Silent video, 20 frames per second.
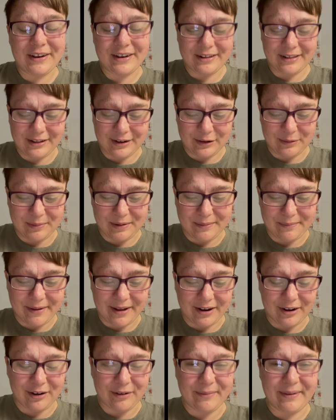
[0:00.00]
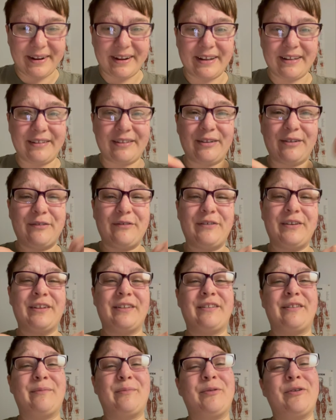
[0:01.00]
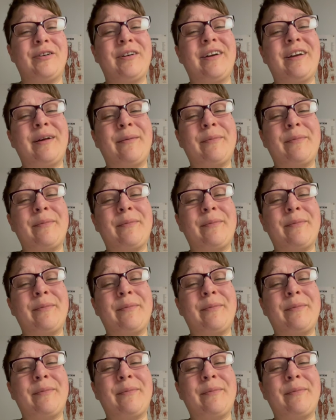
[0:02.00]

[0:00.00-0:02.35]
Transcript: a little bit better because you feel supported up